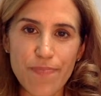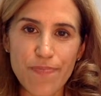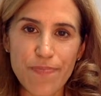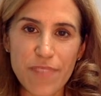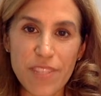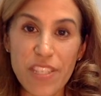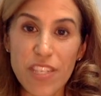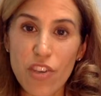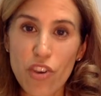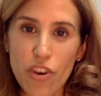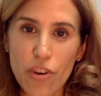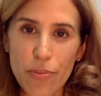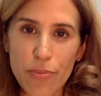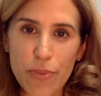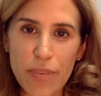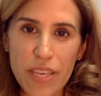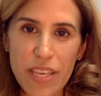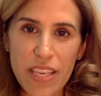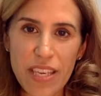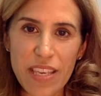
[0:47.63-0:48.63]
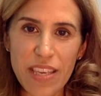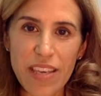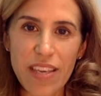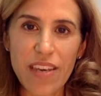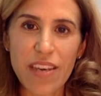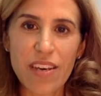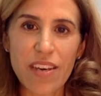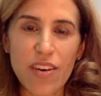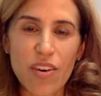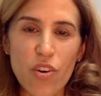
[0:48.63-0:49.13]
CRP,
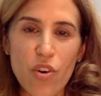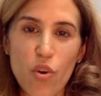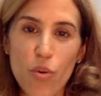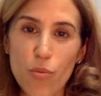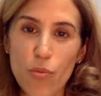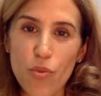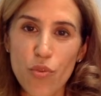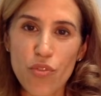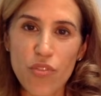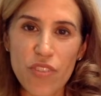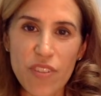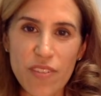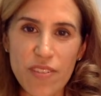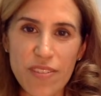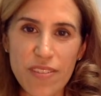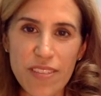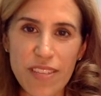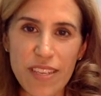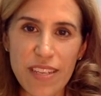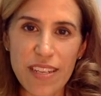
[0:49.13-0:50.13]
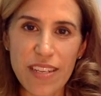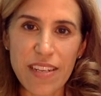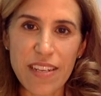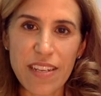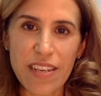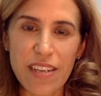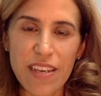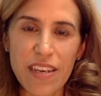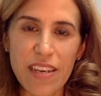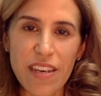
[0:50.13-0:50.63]
homocysteine,
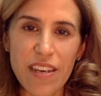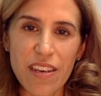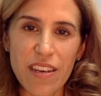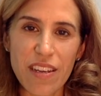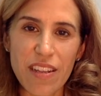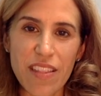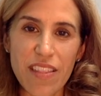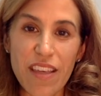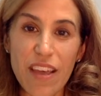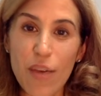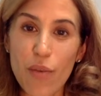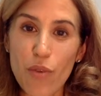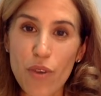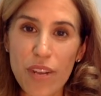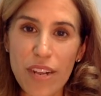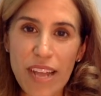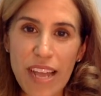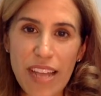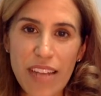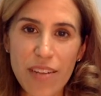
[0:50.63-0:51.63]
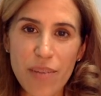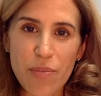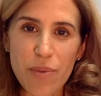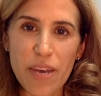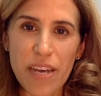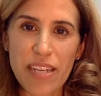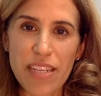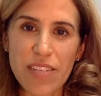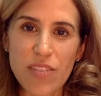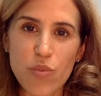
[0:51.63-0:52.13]
thyroid
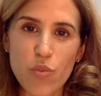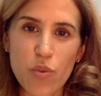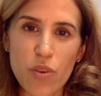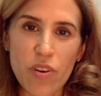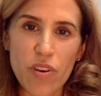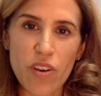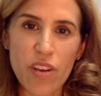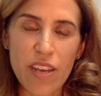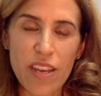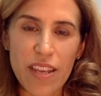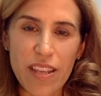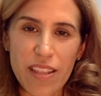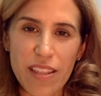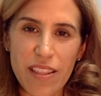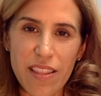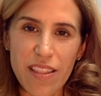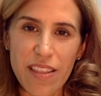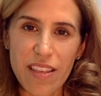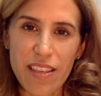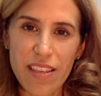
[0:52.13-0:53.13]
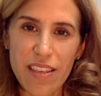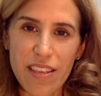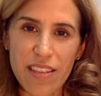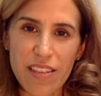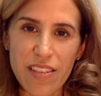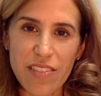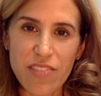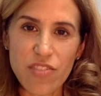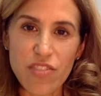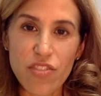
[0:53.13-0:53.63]
antibodies, where the
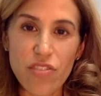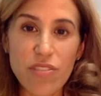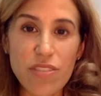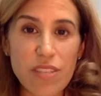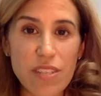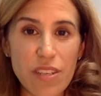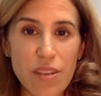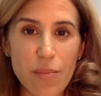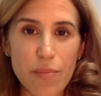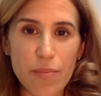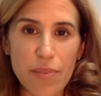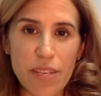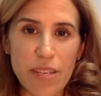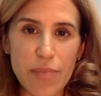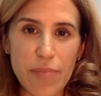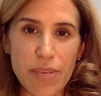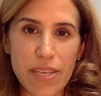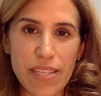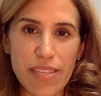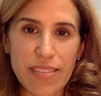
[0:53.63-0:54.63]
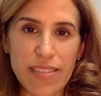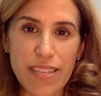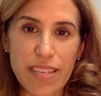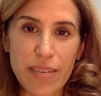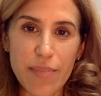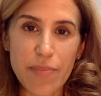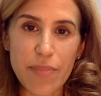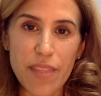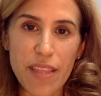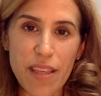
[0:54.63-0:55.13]
insurance company may
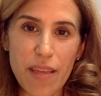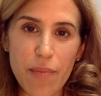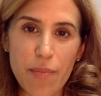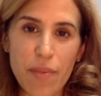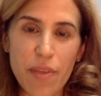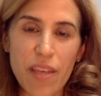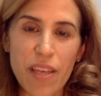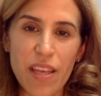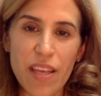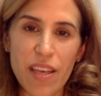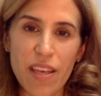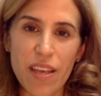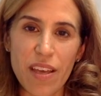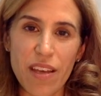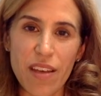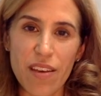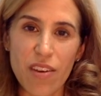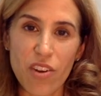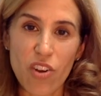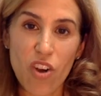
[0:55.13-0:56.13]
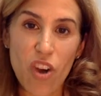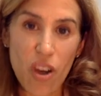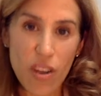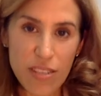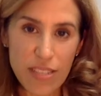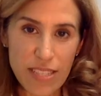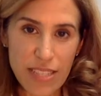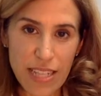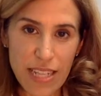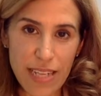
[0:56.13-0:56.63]
deem them
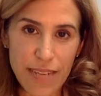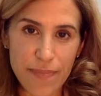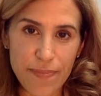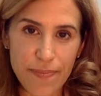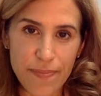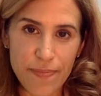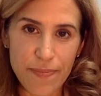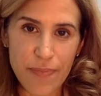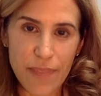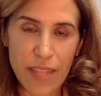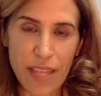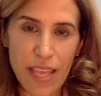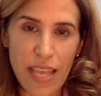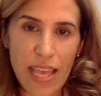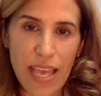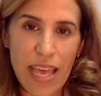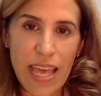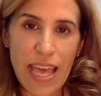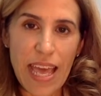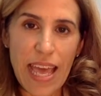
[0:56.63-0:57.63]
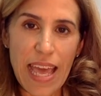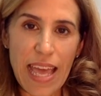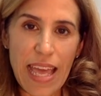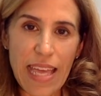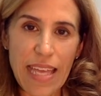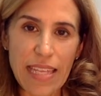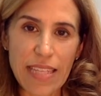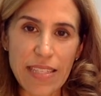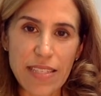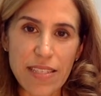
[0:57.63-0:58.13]
costly.
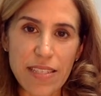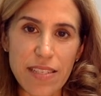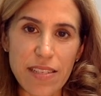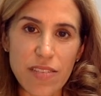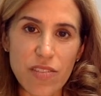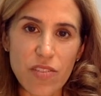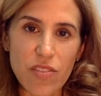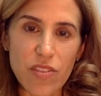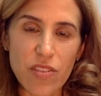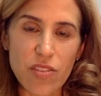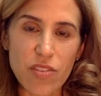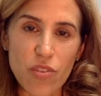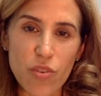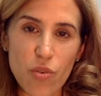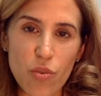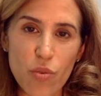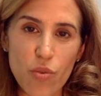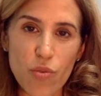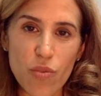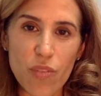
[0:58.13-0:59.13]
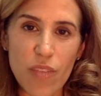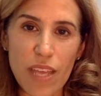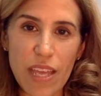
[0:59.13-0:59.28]
And so